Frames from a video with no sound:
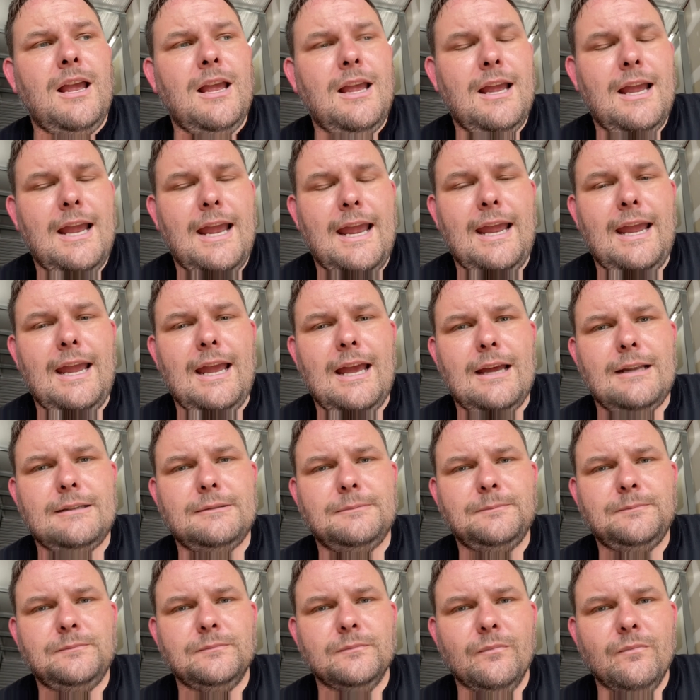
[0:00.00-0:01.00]

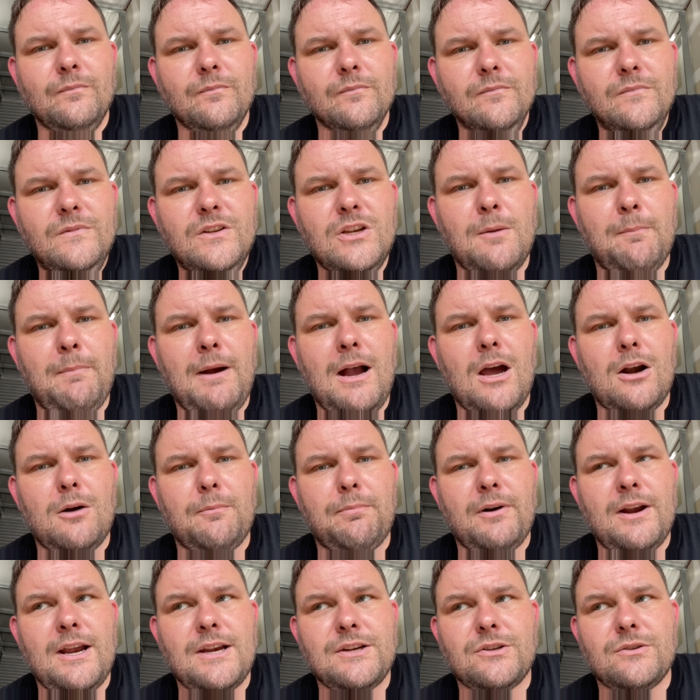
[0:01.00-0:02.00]
And your bottle
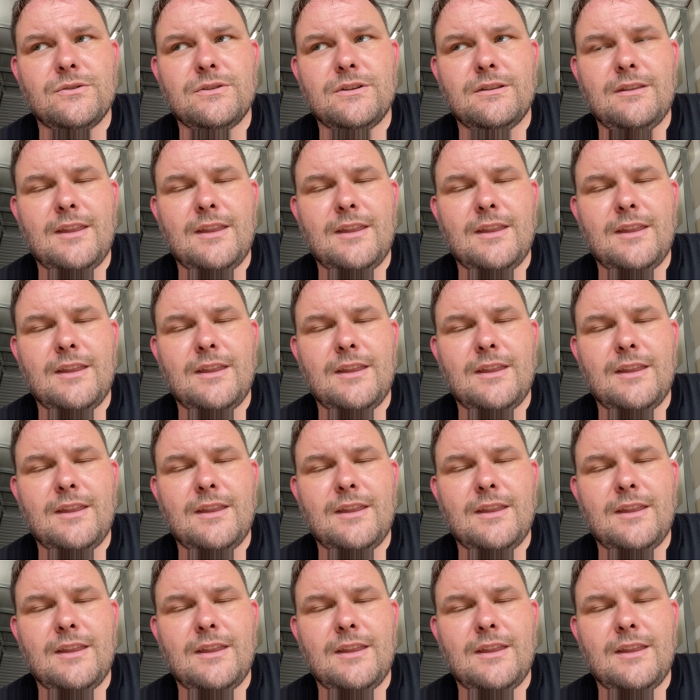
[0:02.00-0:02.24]
pressures